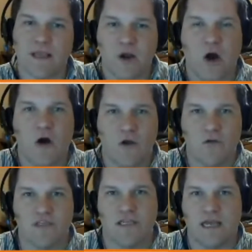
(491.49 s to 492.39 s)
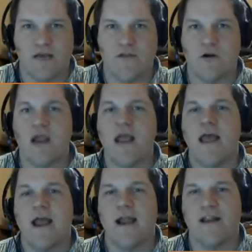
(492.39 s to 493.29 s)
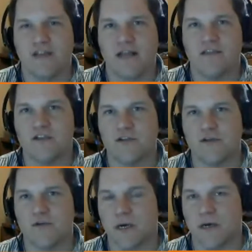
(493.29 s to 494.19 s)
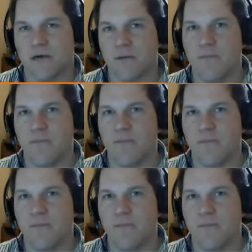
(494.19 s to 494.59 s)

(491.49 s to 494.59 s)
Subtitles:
It all goes together, and it tends to